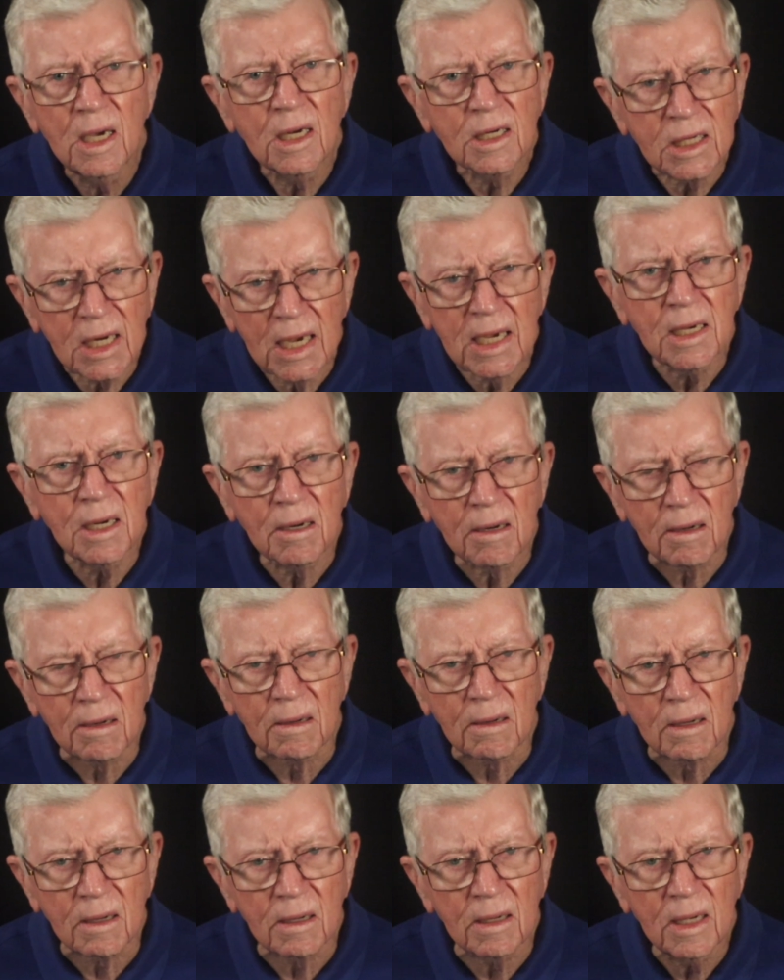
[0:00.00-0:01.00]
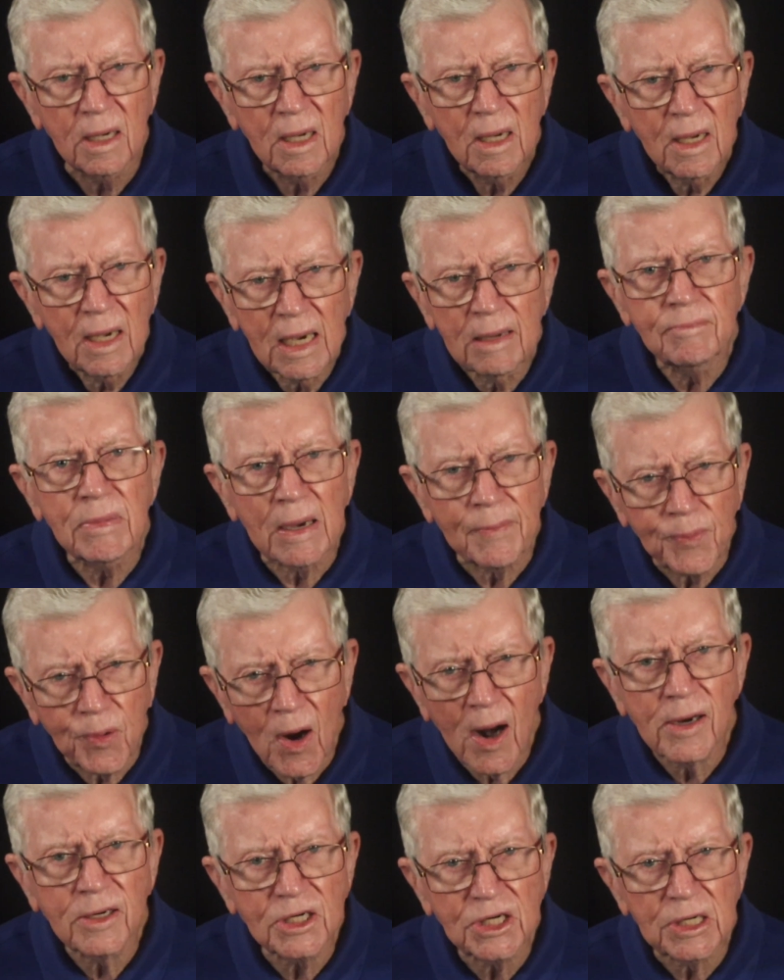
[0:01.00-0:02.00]
Take her, and by
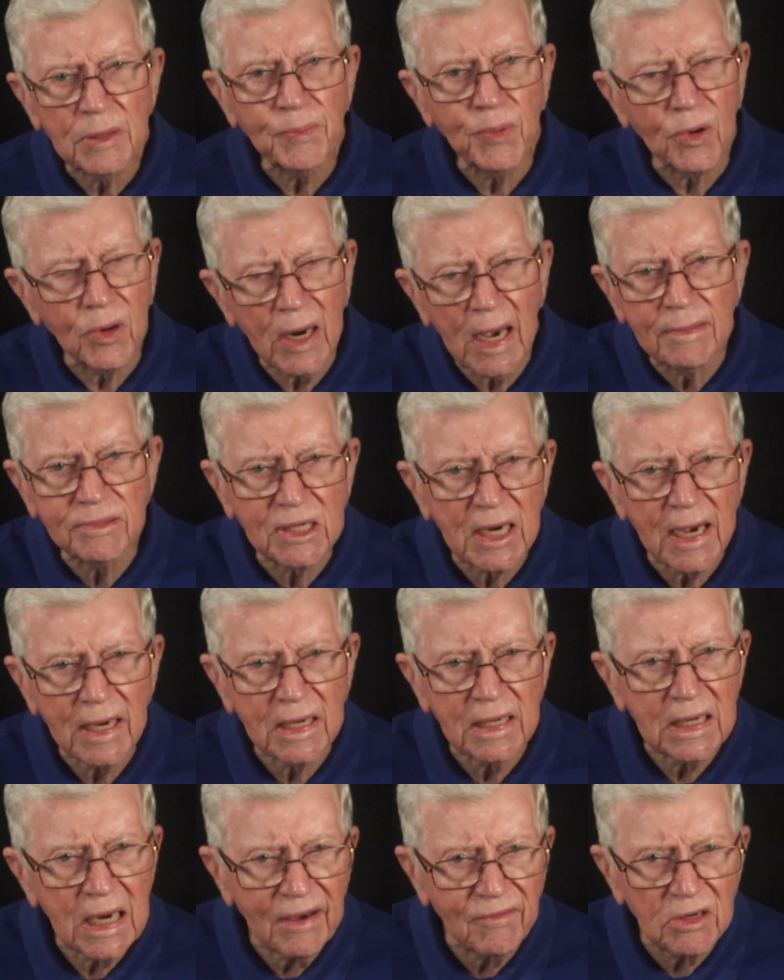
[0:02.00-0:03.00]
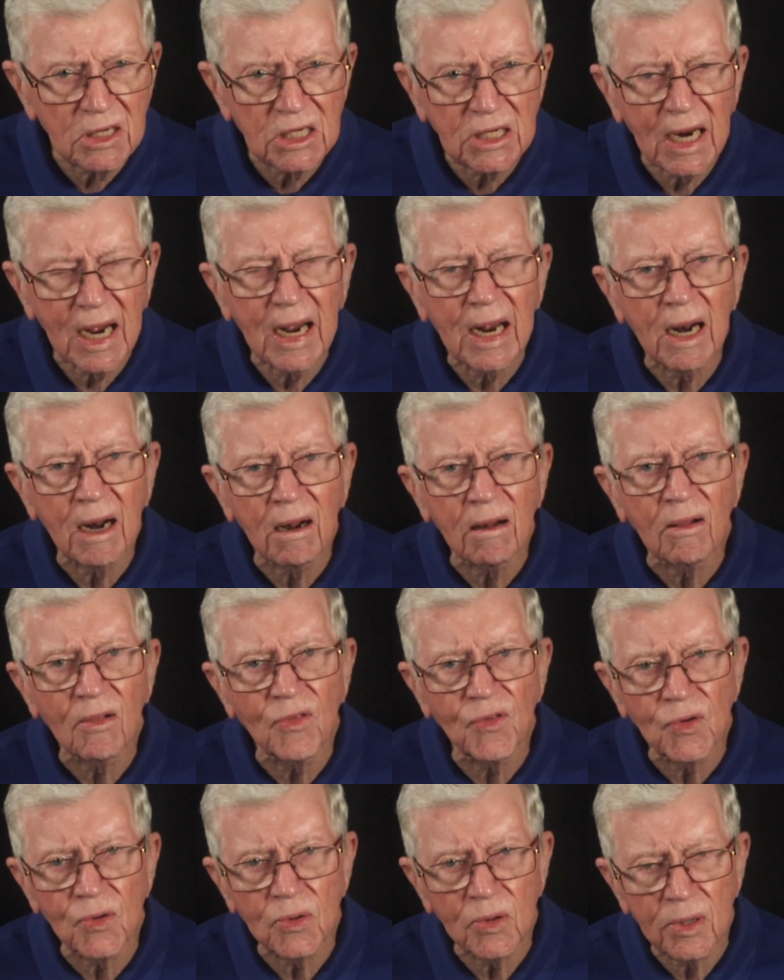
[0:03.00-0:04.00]
proxy perhaps I can have a child
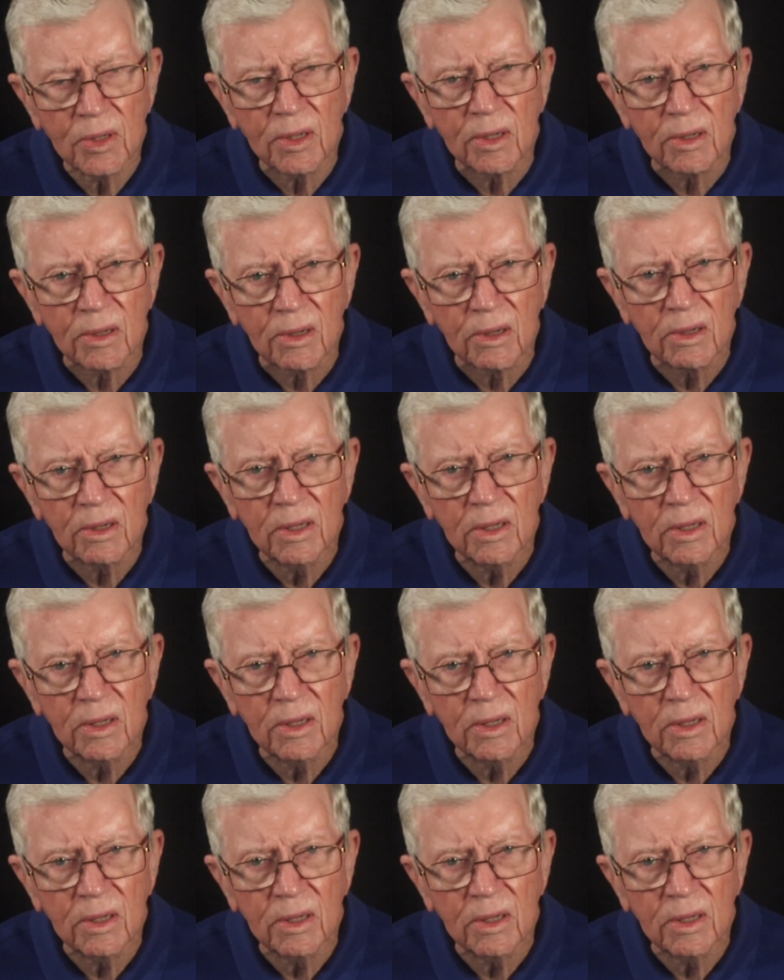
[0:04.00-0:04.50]
through her.